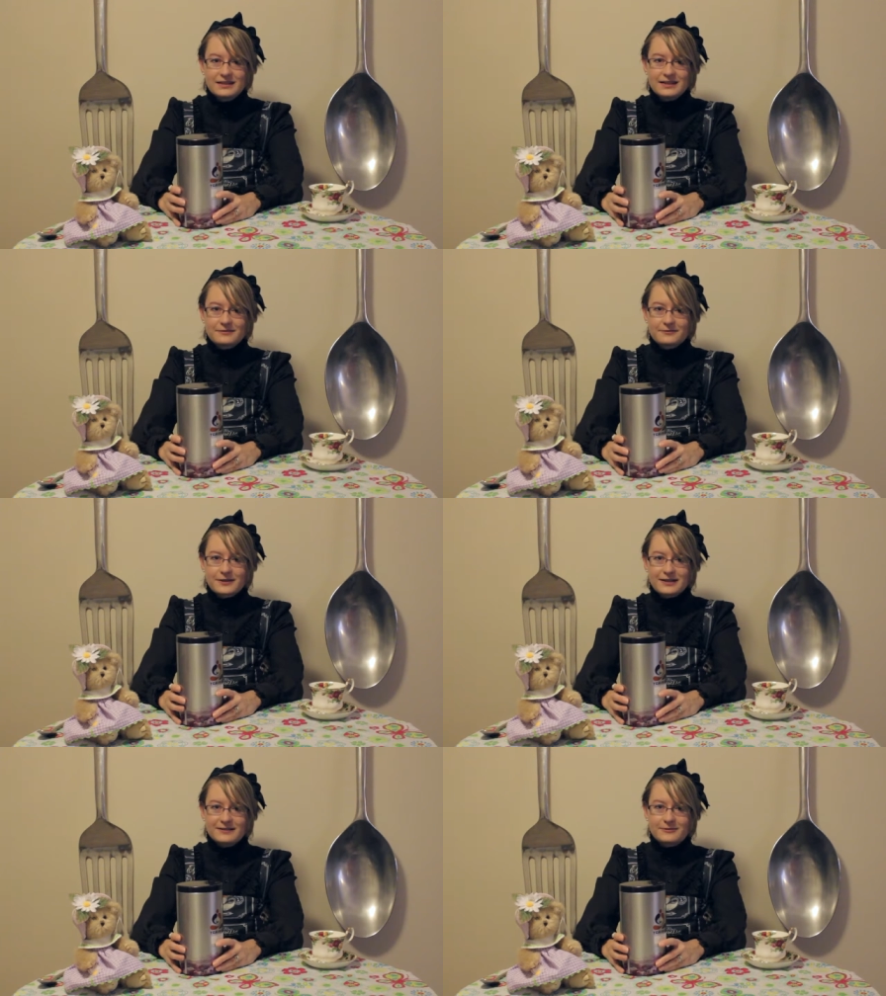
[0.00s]
And for
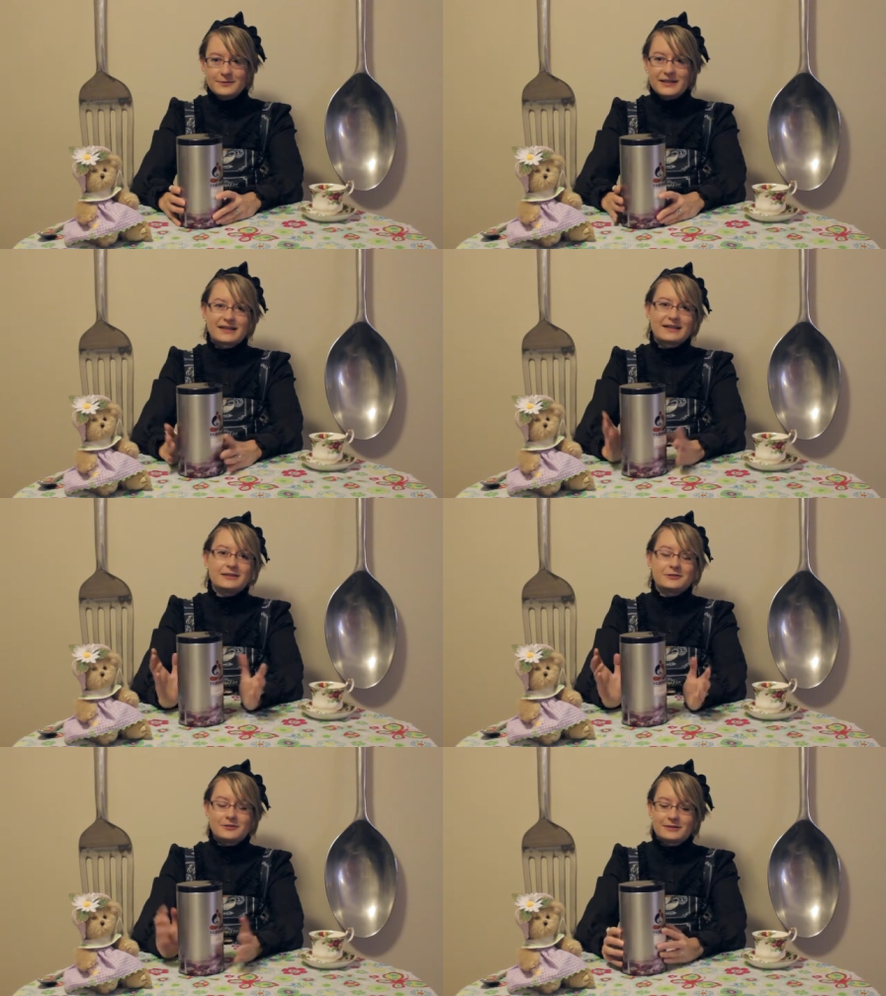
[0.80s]
the life of me,
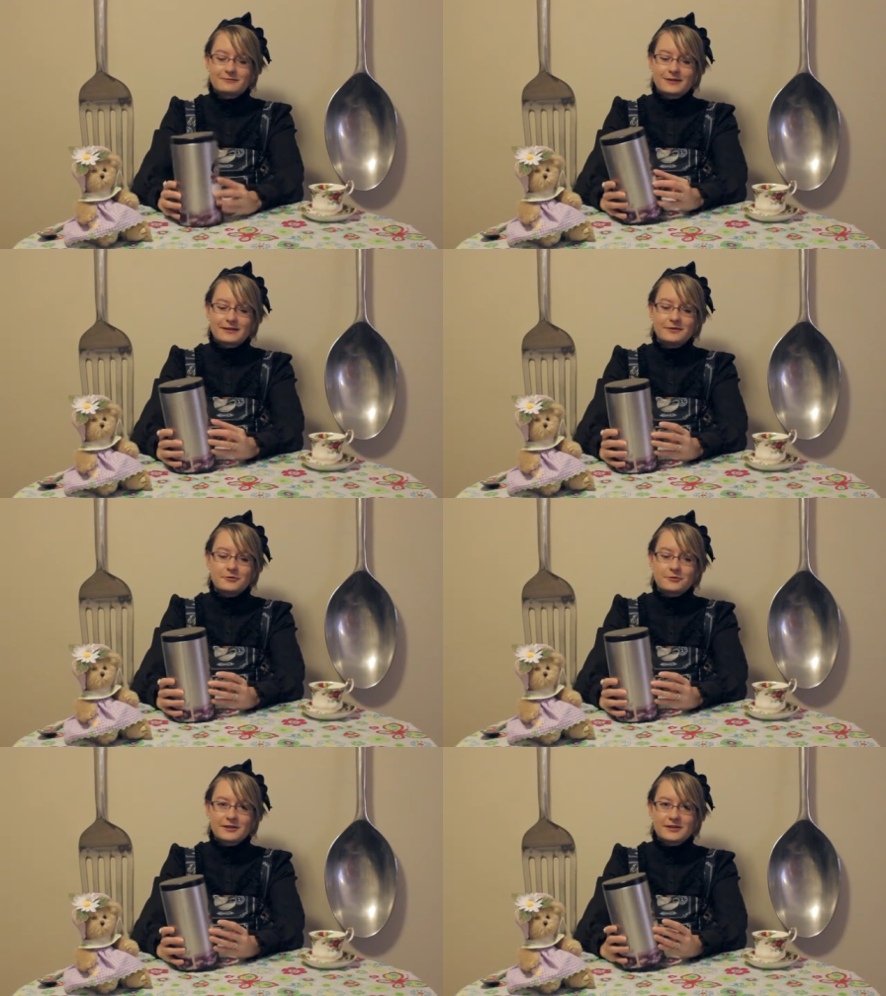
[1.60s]
I could not find the
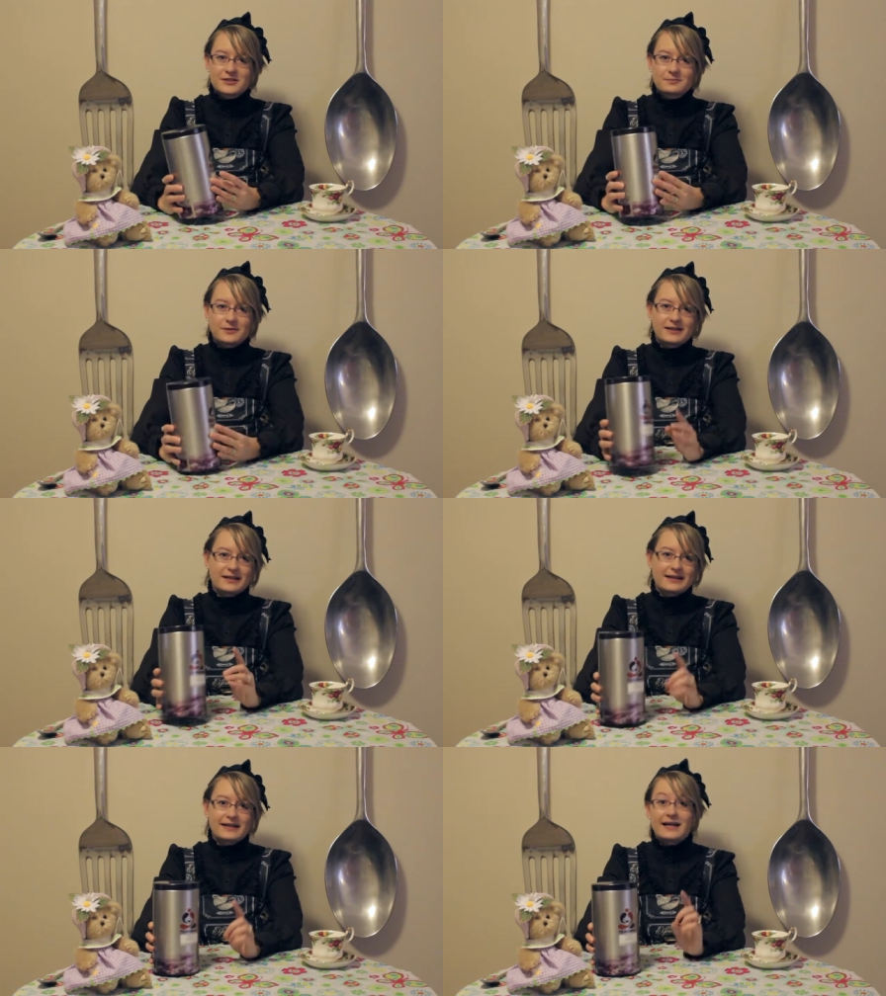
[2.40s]
ingredients, but
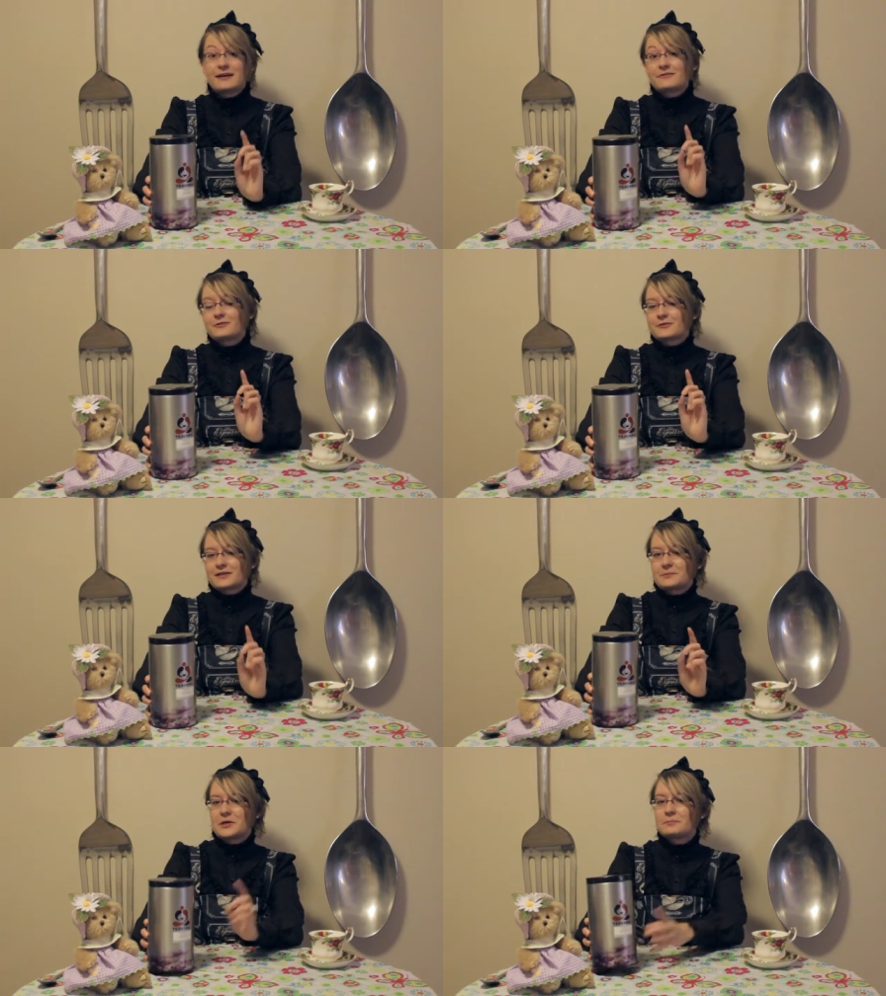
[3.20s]
I have
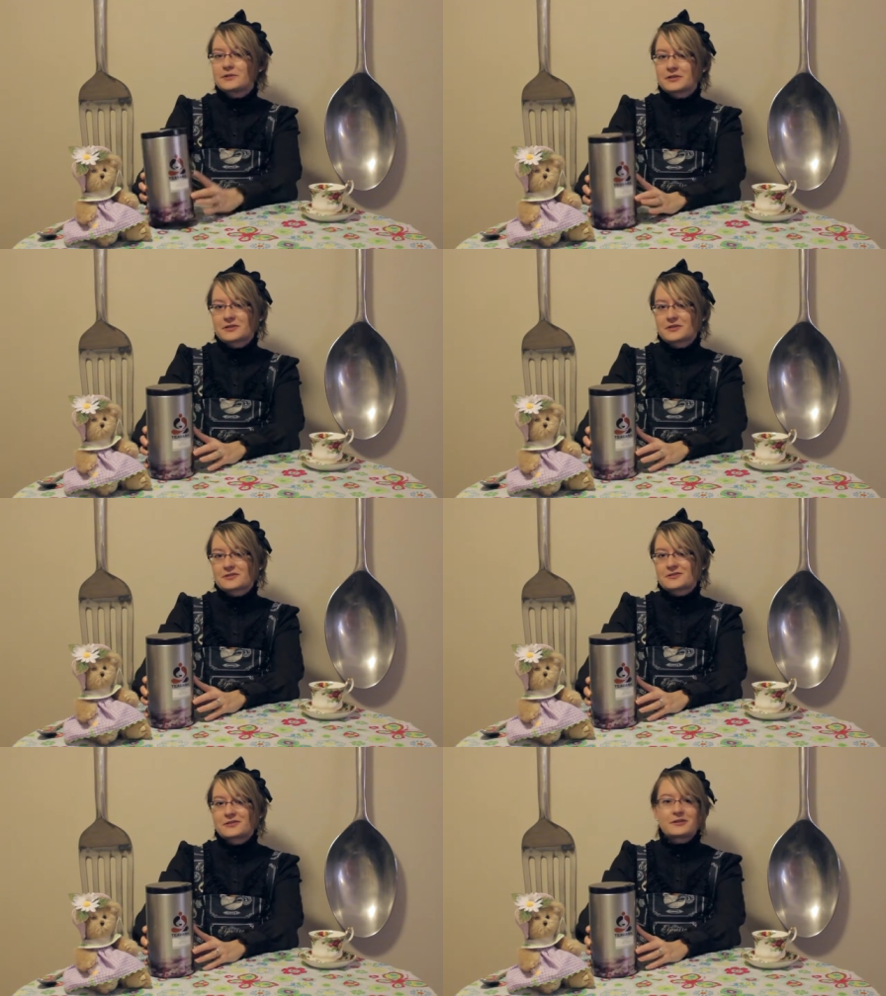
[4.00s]
looked them up
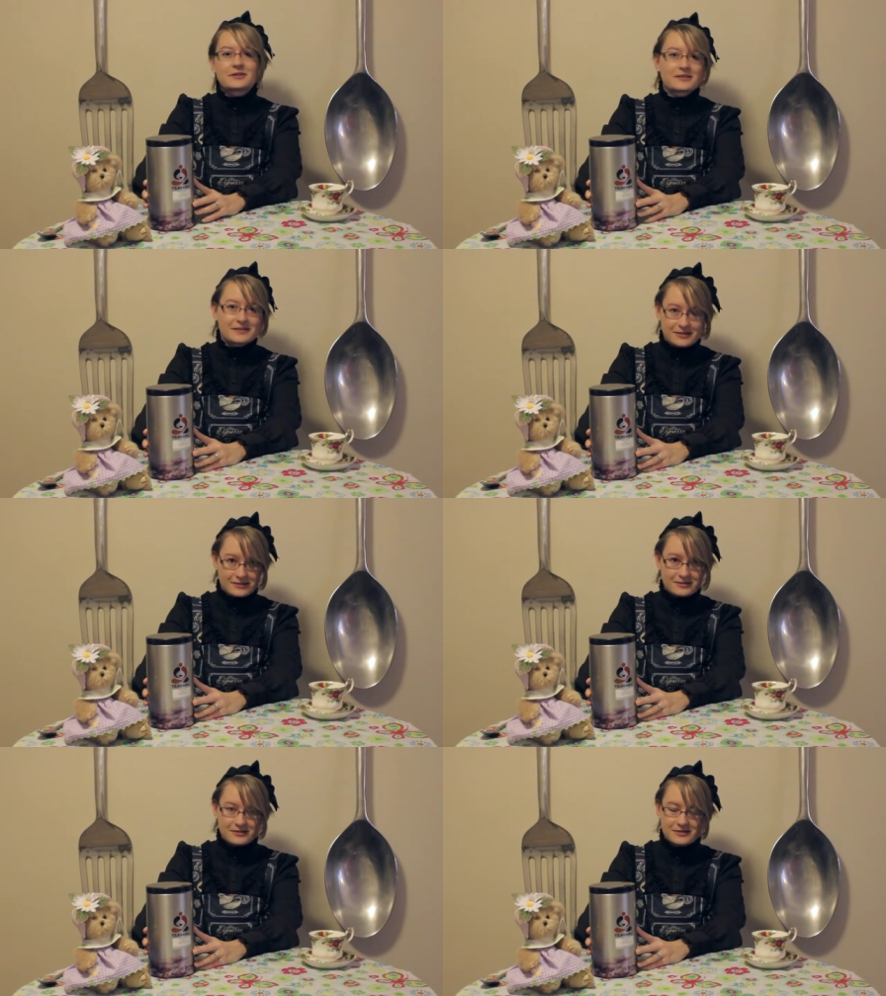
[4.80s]
because there is a
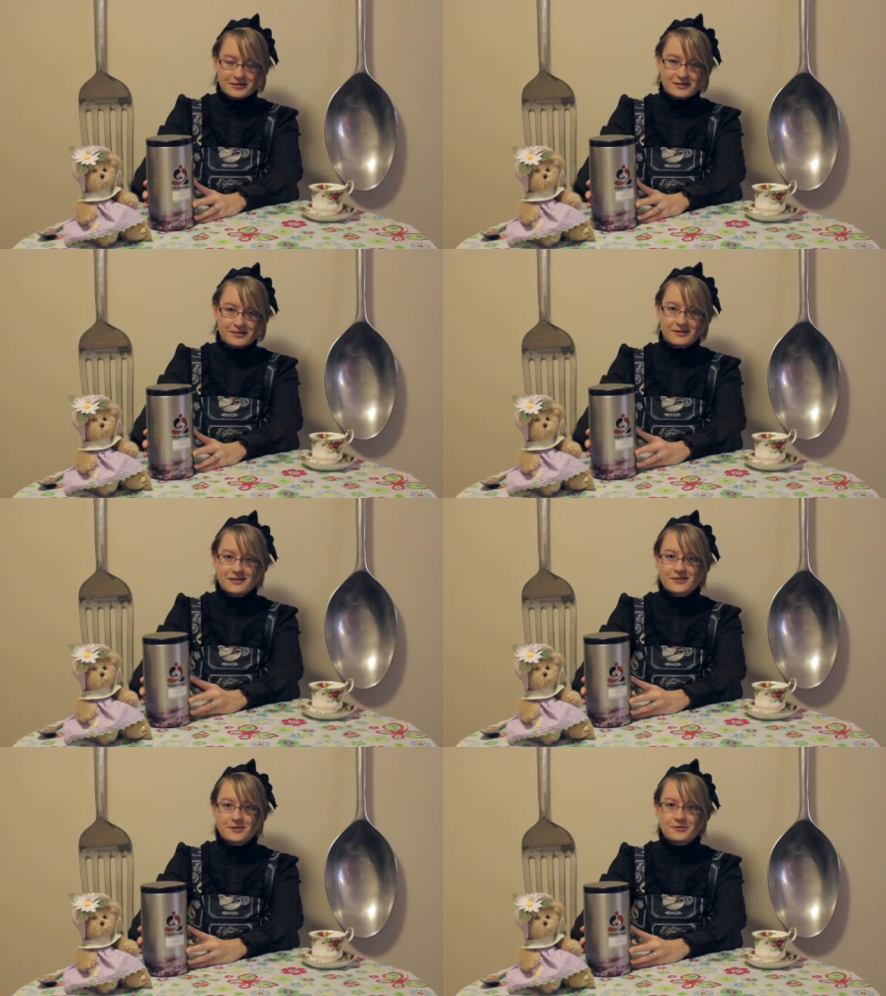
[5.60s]
ton.
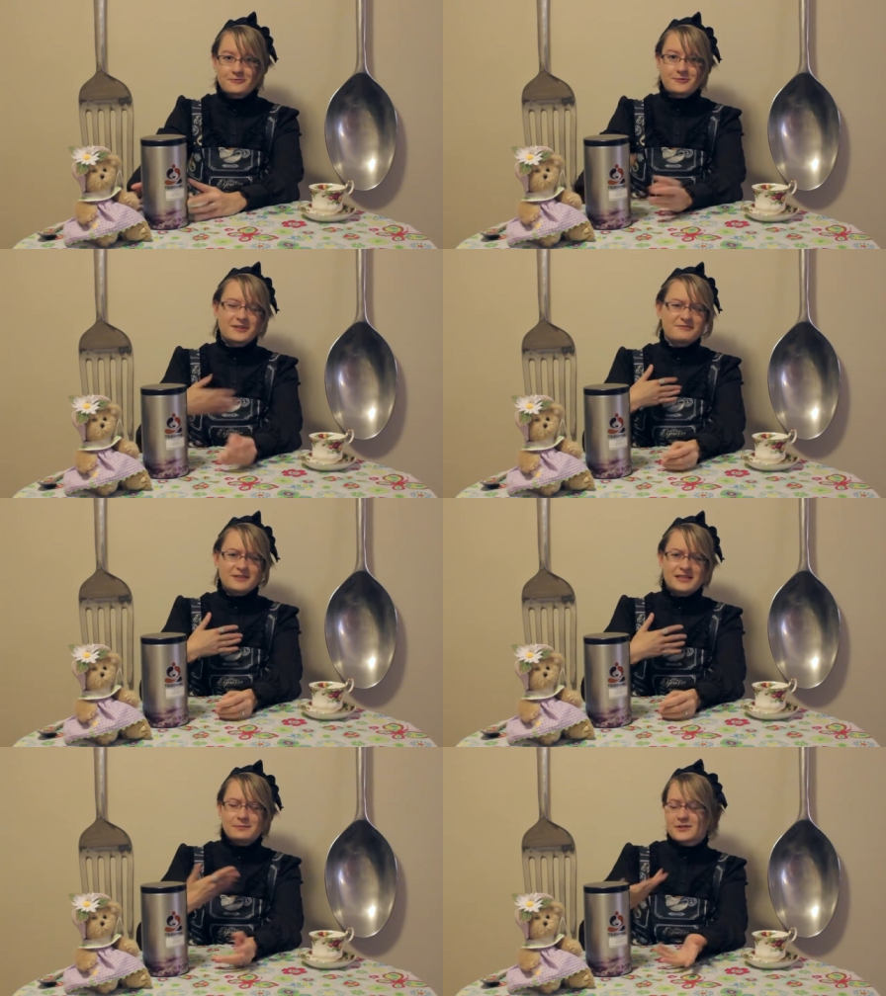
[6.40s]
So forgive
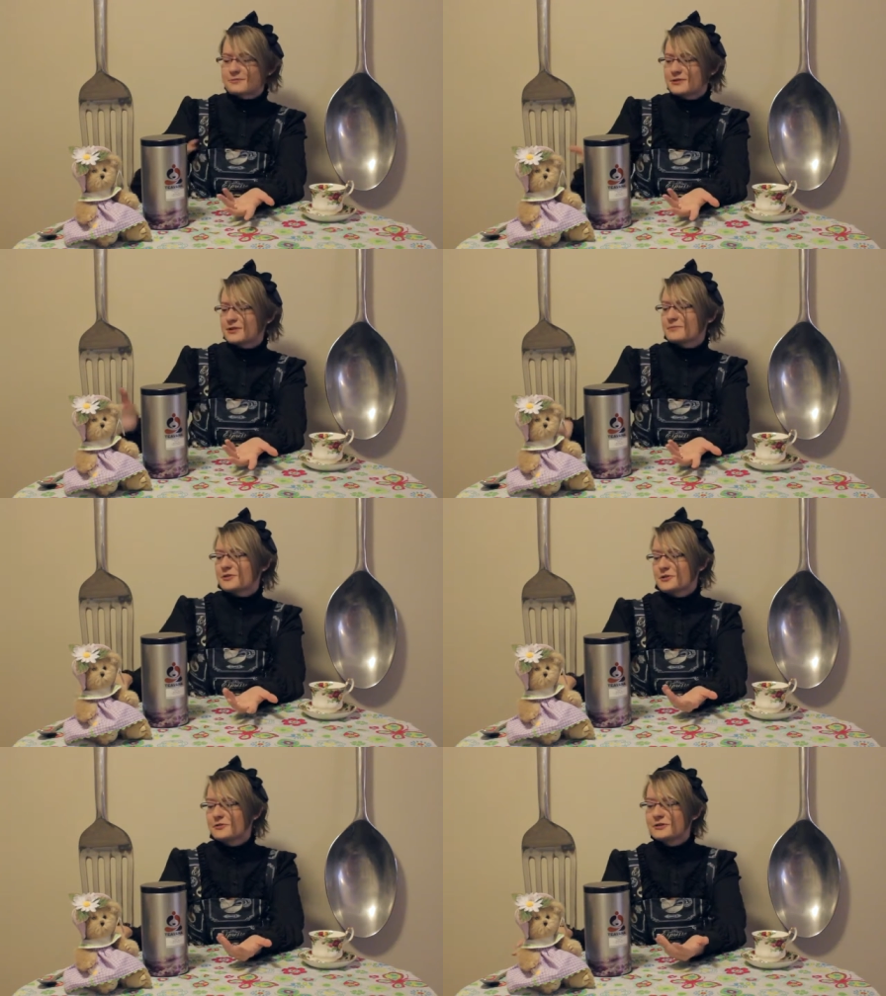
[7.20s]
me, I must read them
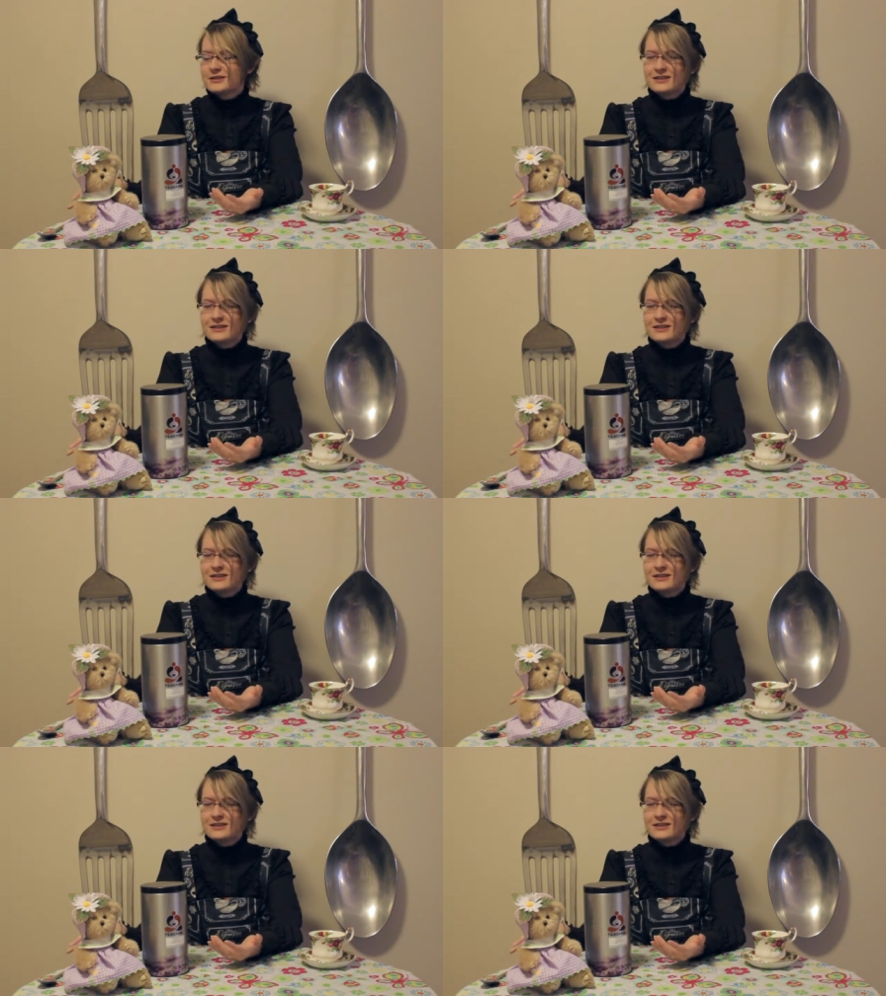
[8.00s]
to you.